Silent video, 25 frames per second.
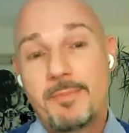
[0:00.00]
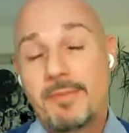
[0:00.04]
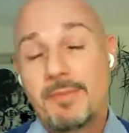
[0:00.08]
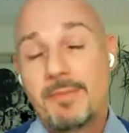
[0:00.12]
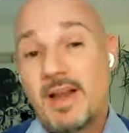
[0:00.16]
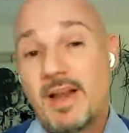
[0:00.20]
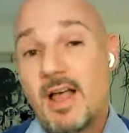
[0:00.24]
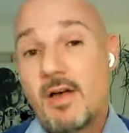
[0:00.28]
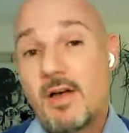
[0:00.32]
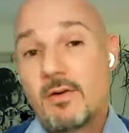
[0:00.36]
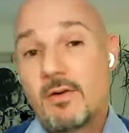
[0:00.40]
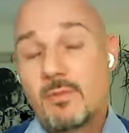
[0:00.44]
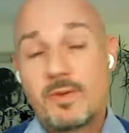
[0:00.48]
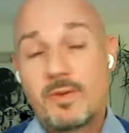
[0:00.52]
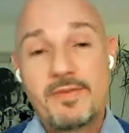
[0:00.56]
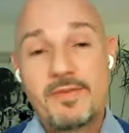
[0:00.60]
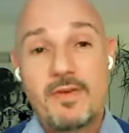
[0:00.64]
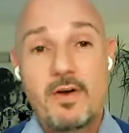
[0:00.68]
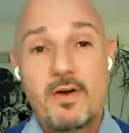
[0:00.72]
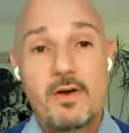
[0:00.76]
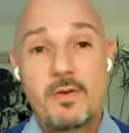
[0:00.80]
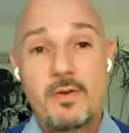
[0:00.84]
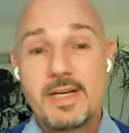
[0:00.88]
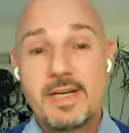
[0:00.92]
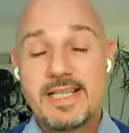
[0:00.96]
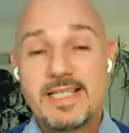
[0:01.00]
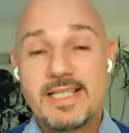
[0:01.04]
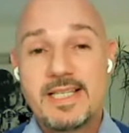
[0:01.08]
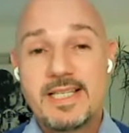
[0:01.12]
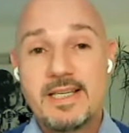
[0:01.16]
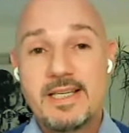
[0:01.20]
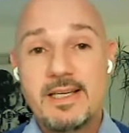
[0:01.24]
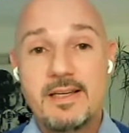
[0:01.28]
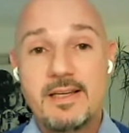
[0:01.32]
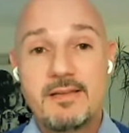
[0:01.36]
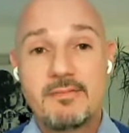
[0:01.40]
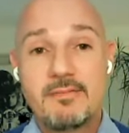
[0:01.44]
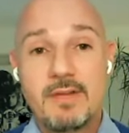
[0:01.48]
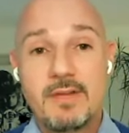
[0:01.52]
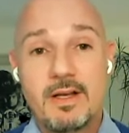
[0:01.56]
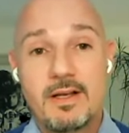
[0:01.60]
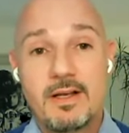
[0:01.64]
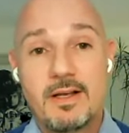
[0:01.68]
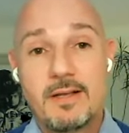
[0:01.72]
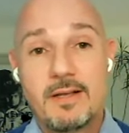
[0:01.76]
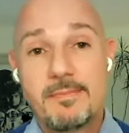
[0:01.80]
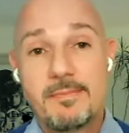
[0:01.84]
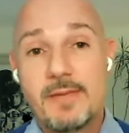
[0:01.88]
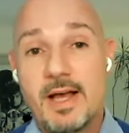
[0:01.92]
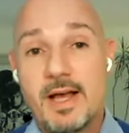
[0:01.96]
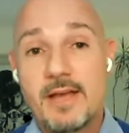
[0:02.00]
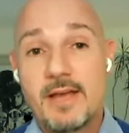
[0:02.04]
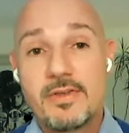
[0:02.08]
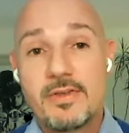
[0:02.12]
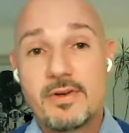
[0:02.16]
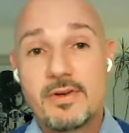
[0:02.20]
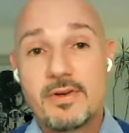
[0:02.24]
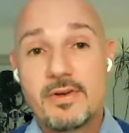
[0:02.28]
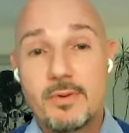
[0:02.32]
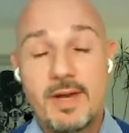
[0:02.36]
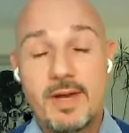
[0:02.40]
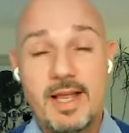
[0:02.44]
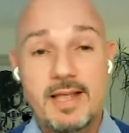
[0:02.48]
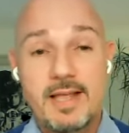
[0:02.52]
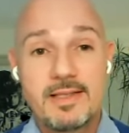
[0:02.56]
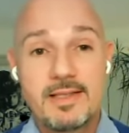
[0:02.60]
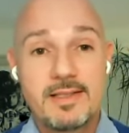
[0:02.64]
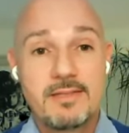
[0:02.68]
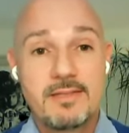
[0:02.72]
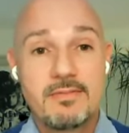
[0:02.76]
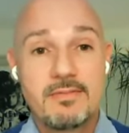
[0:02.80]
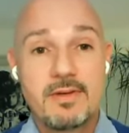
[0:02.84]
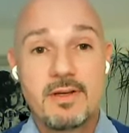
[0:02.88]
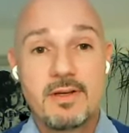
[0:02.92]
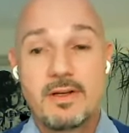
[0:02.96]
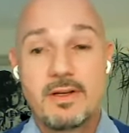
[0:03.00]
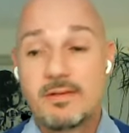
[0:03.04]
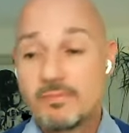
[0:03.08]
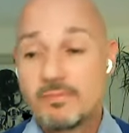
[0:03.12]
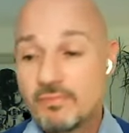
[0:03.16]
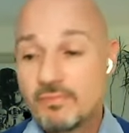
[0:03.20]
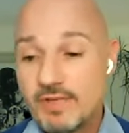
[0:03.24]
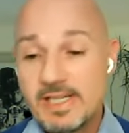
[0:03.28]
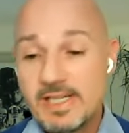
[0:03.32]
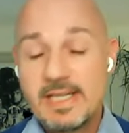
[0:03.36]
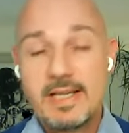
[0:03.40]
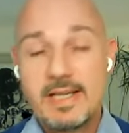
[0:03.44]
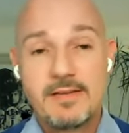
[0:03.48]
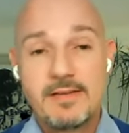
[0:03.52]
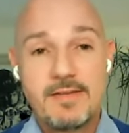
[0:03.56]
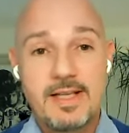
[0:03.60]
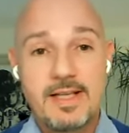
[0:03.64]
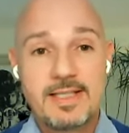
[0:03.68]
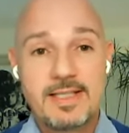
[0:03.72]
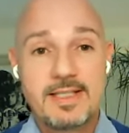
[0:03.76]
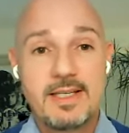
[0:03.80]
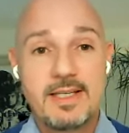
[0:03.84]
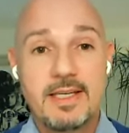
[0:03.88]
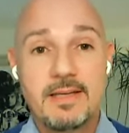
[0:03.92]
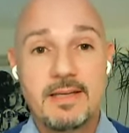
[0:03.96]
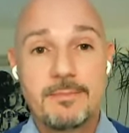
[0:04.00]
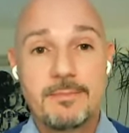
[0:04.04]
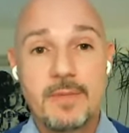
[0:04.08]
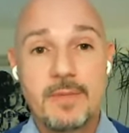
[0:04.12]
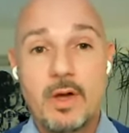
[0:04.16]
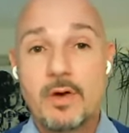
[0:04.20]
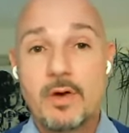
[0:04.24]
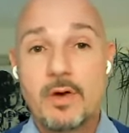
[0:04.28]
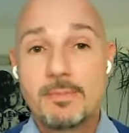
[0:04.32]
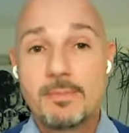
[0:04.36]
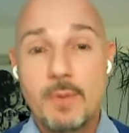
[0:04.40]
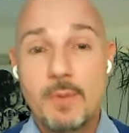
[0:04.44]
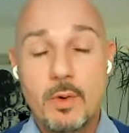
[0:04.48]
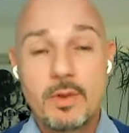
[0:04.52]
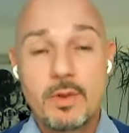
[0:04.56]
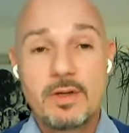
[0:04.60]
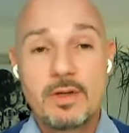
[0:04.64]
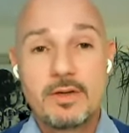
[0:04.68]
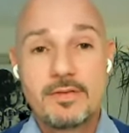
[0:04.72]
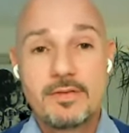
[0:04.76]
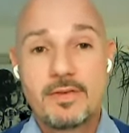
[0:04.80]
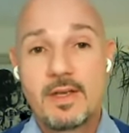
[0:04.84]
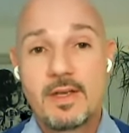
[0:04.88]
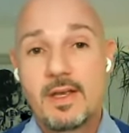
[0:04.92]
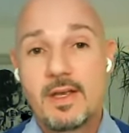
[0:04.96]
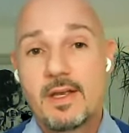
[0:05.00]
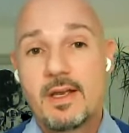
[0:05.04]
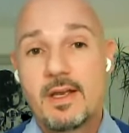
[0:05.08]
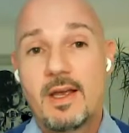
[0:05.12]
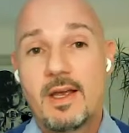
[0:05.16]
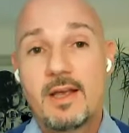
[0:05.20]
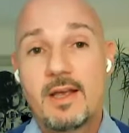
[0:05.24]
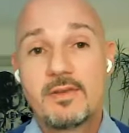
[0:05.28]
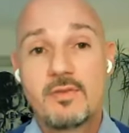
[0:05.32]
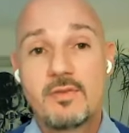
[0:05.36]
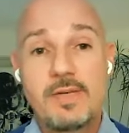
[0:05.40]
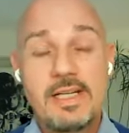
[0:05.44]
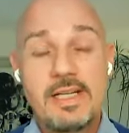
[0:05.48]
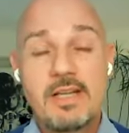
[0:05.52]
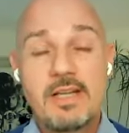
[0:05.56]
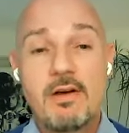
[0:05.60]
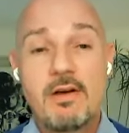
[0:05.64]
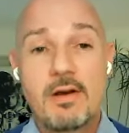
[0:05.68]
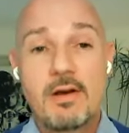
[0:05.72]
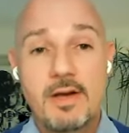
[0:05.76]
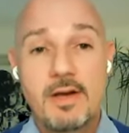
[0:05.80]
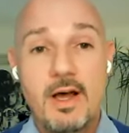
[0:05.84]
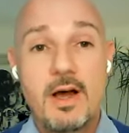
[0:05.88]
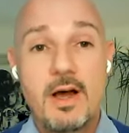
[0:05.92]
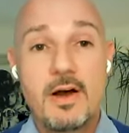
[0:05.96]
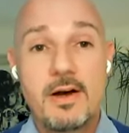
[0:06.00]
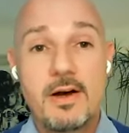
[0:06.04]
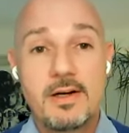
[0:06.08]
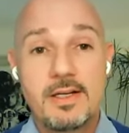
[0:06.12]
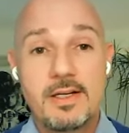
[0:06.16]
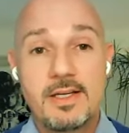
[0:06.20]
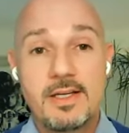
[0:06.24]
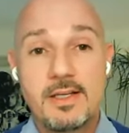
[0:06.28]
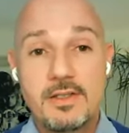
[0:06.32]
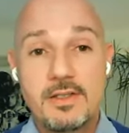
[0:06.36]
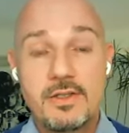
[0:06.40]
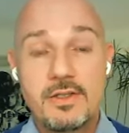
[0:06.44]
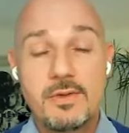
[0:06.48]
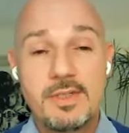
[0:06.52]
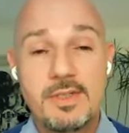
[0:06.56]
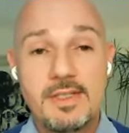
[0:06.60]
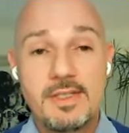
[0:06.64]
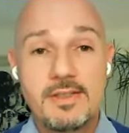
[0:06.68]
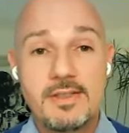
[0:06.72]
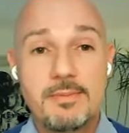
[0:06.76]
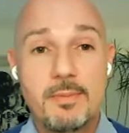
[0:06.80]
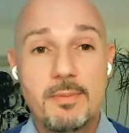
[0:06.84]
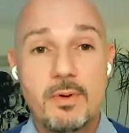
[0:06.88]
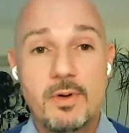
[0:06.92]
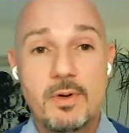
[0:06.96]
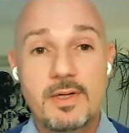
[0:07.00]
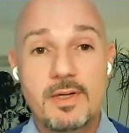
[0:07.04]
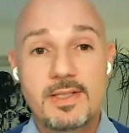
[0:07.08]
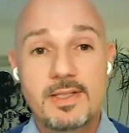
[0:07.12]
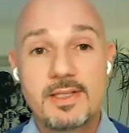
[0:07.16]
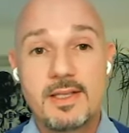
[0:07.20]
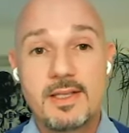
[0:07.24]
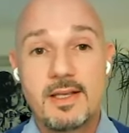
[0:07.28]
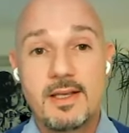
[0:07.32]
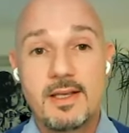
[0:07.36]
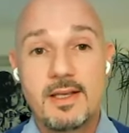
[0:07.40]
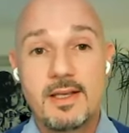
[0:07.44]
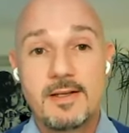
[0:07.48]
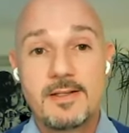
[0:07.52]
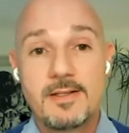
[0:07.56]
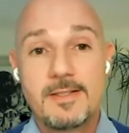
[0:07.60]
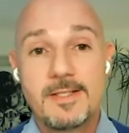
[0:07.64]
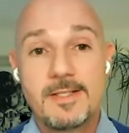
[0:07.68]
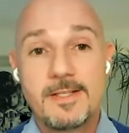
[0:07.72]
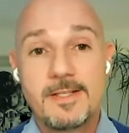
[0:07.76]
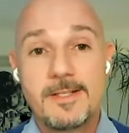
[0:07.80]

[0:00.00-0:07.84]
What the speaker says: by now we've already seen other brands really investing. Automotive has really gone hard into esports, and